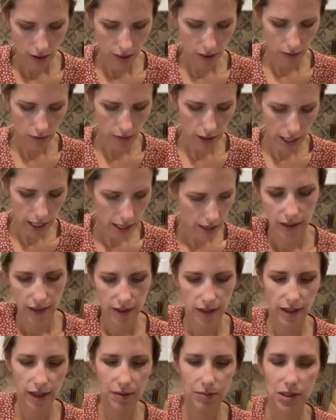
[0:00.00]
3.
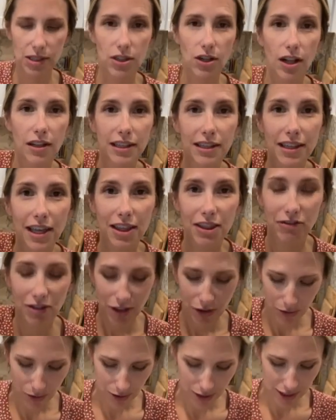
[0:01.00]
I'm just calling that
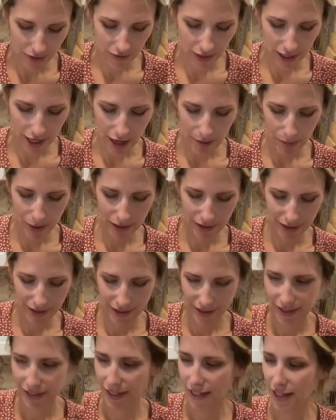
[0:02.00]
3/4 cup.
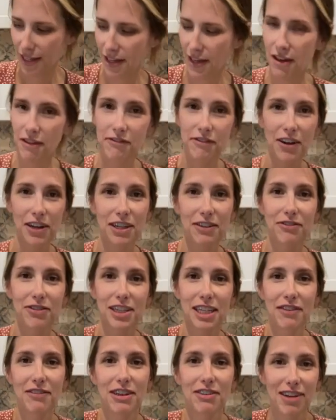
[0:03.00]
Very forgiving